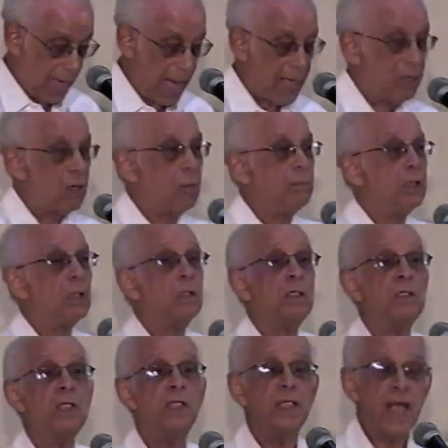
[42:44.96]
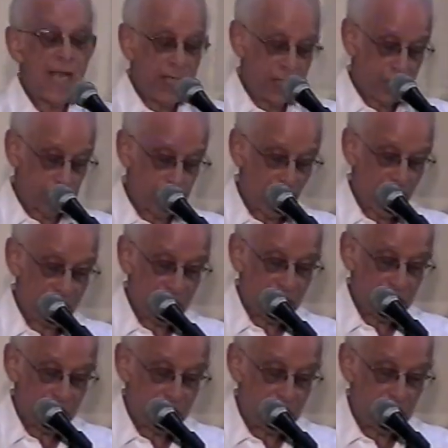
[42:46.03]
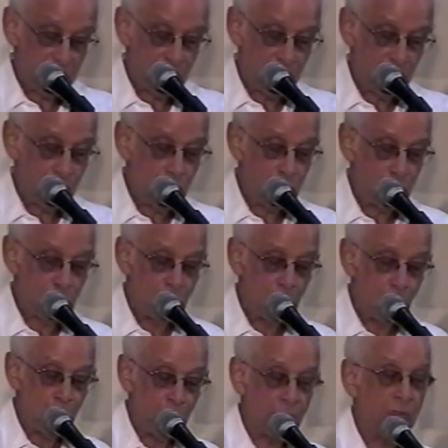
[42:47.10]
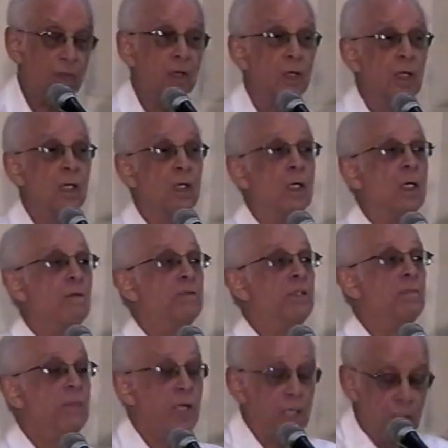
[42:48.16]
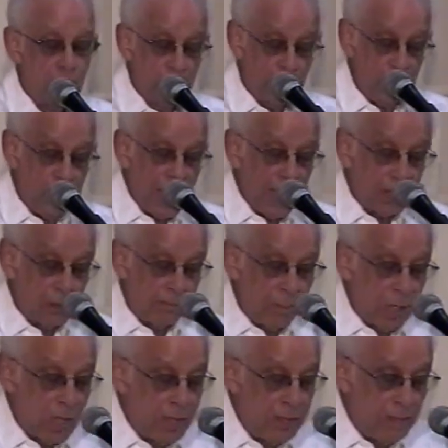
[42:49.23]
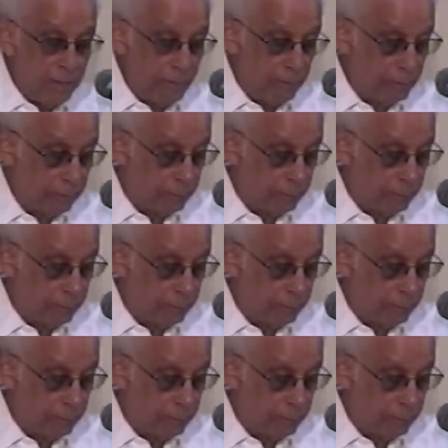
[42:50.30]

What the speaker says: I come now to the ninth process, which is the huge growth of Jamaica's debt burden.